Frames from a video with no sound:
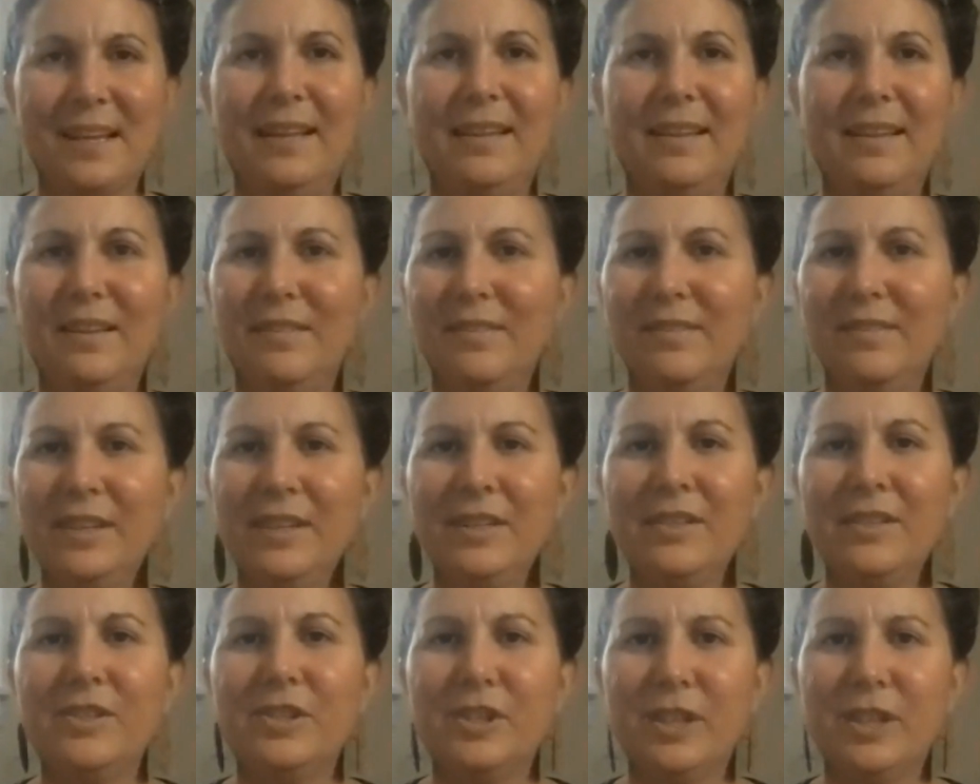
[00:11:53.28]
love that
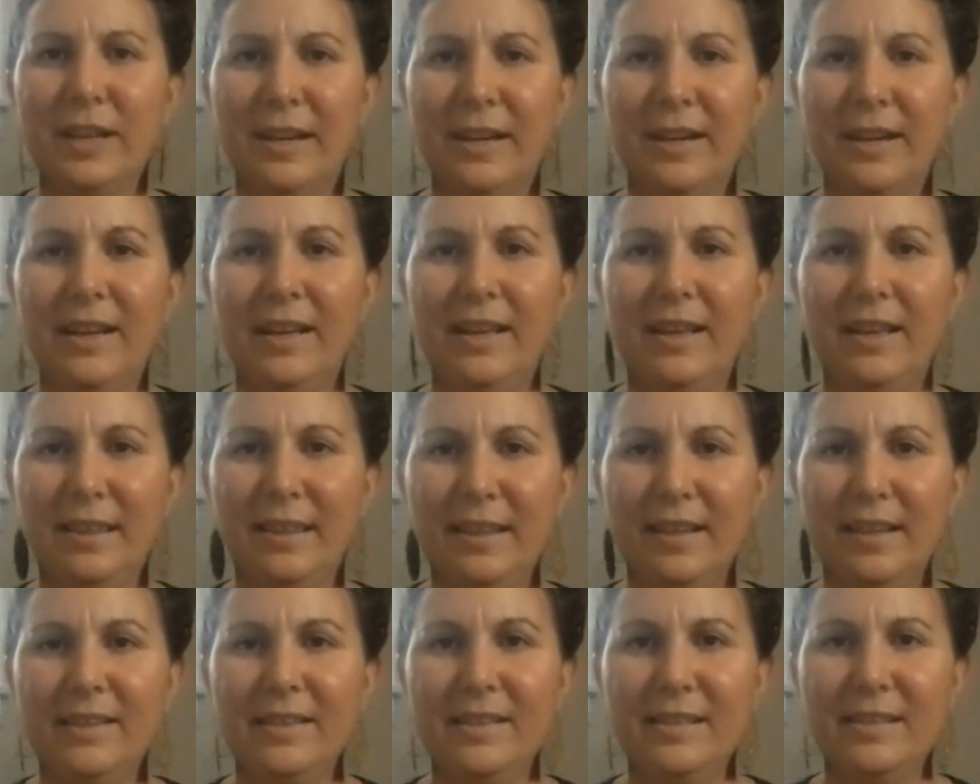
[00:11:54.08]
you're sharing
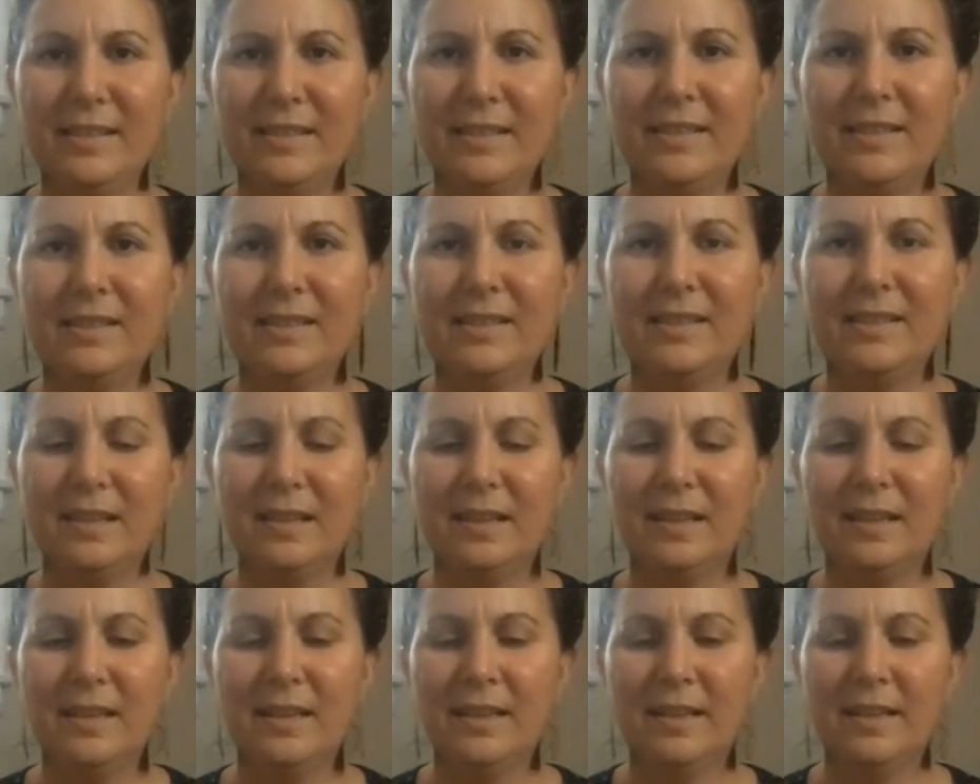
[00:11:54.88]
this
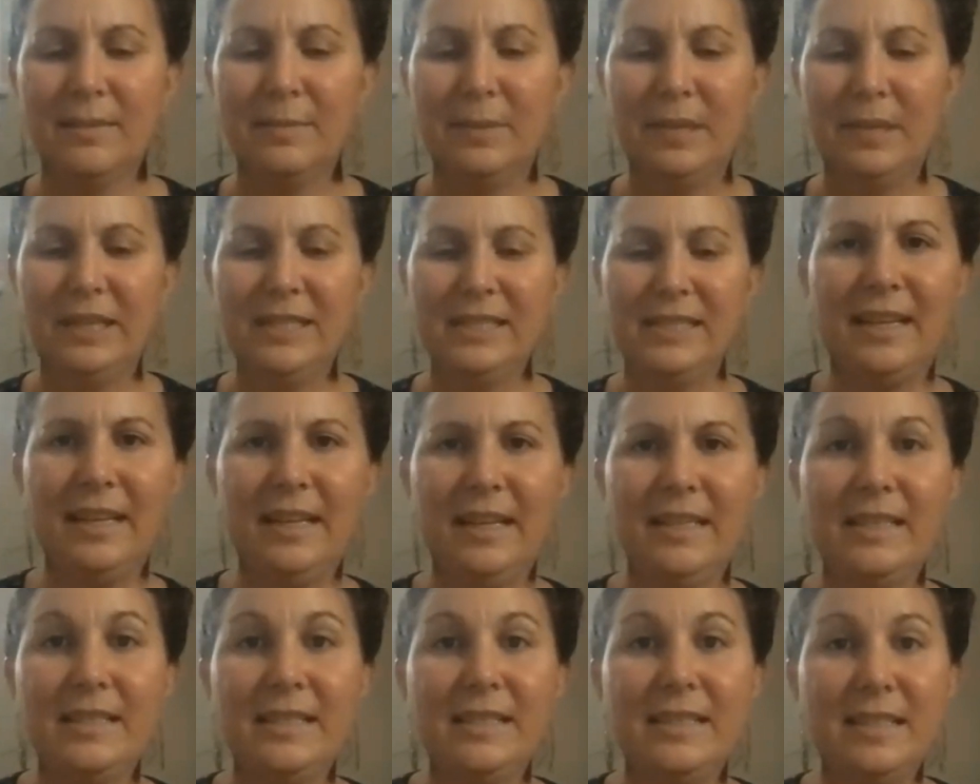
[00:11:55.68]
because
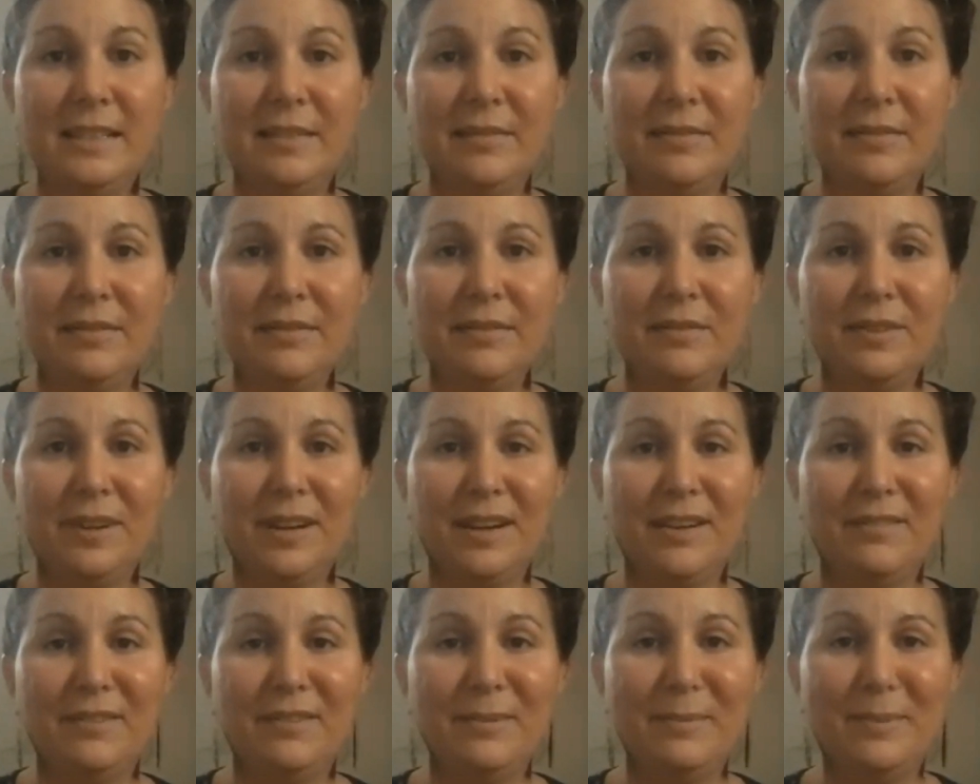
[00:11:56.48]
it's different for
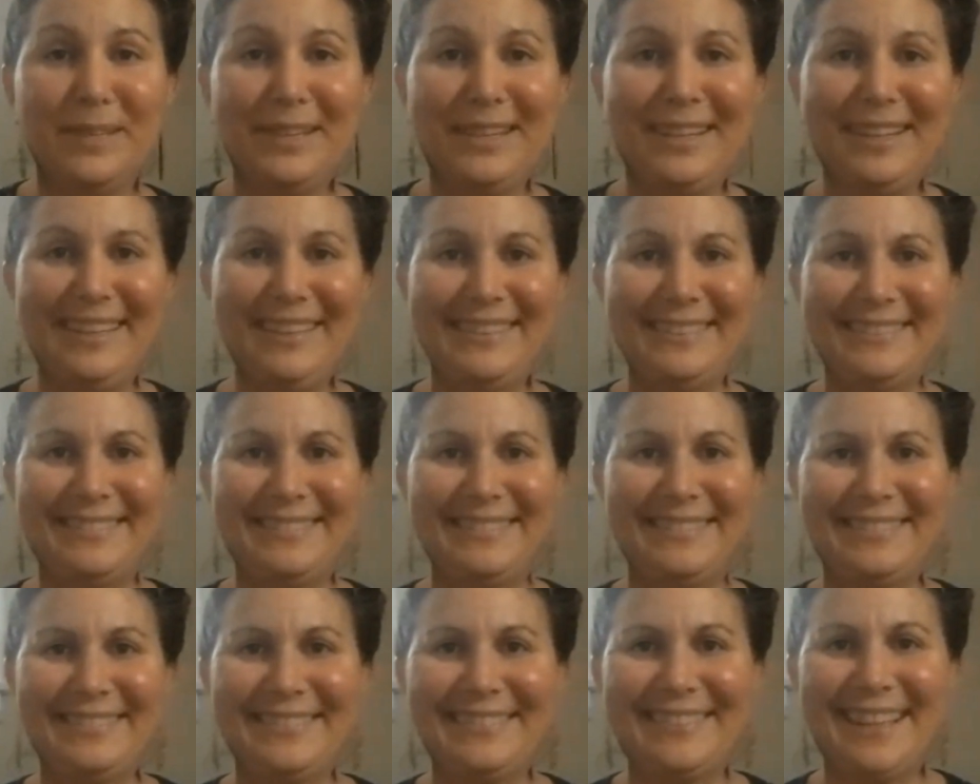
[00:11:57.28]
everybody.
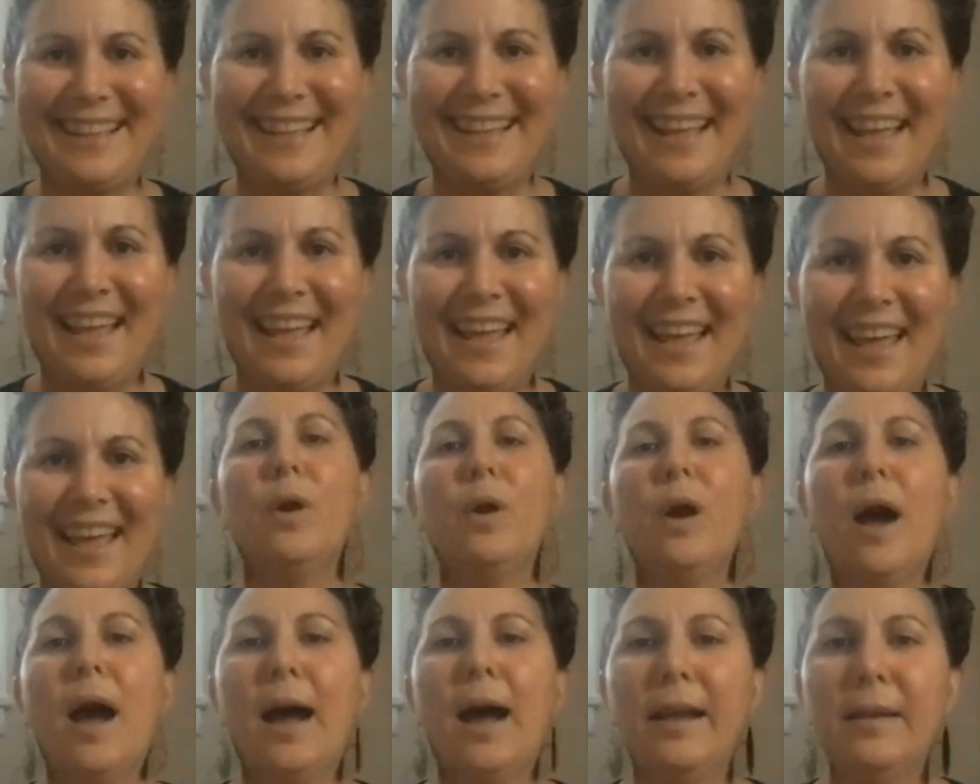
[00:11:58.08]

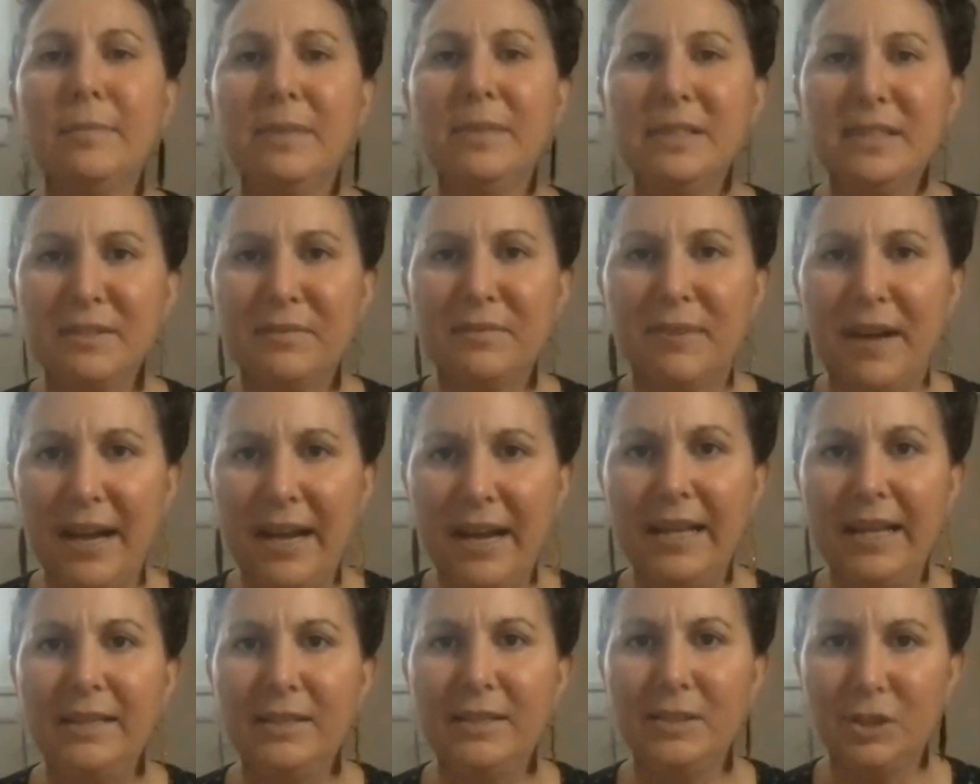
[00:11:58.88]
I am a
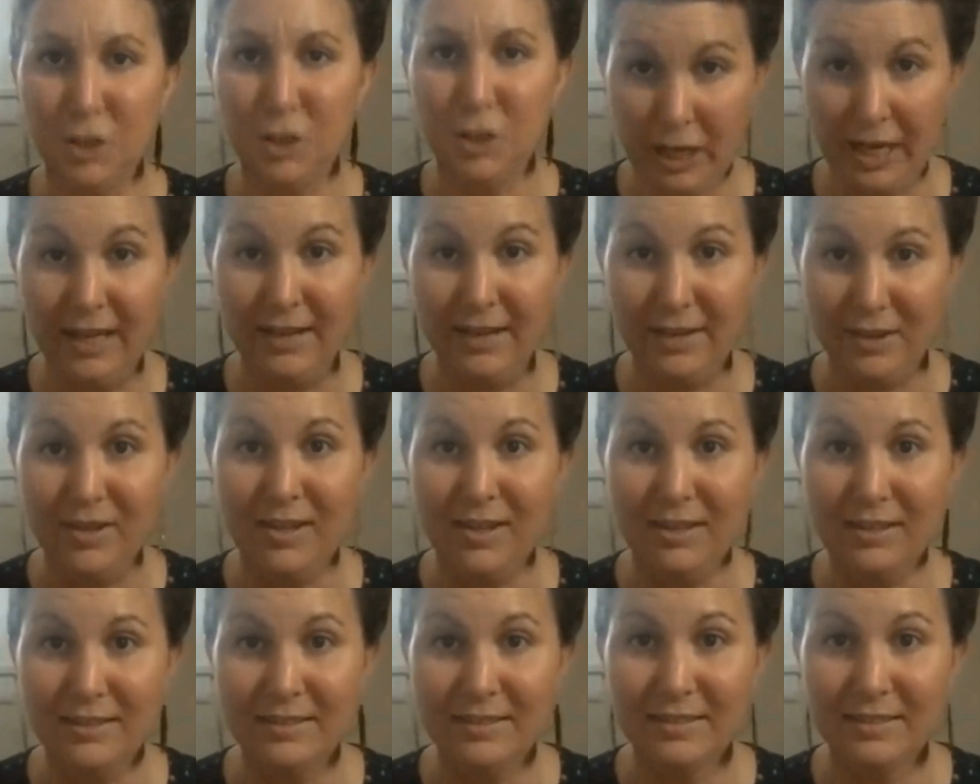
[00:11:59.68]
divine channel.